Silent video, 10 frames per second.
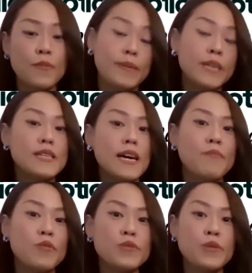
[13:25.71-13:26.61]
Because
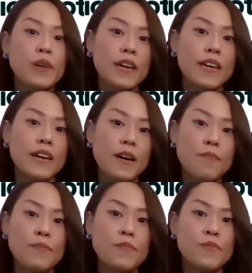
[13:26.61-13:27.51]
I'm also a
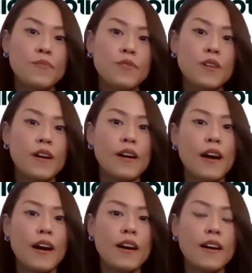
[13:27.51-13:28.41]

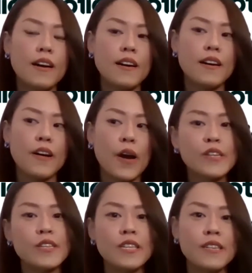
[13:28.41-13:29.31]

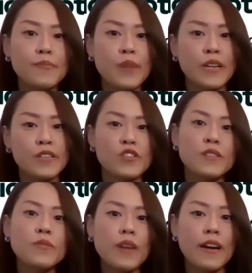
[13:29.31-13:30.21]
RTT
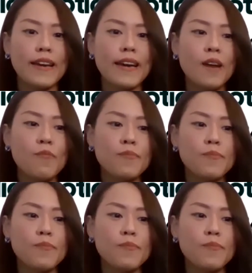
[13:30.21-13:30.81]
practitioner where I help.